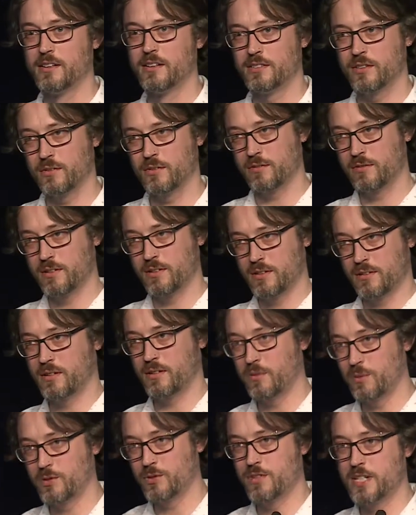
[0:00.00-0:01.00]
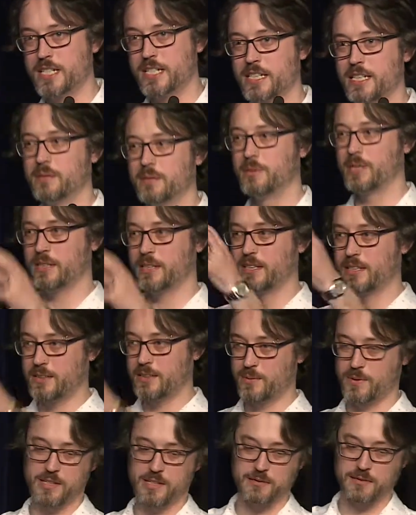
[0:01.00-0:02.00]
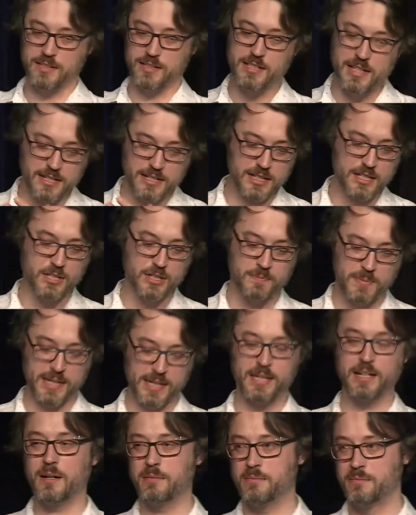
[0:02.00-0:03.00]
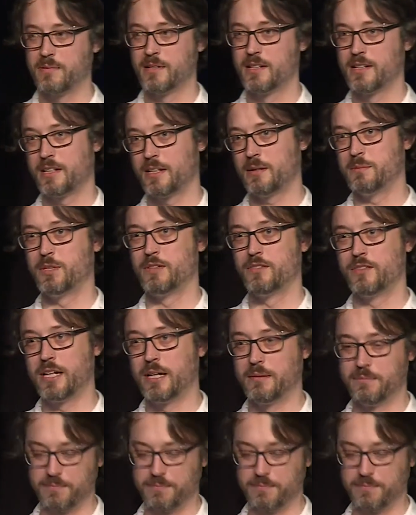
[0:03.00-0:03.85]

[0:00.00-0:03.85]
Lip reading: So if it was originally in the monolith, we can essentially just pick it up and move it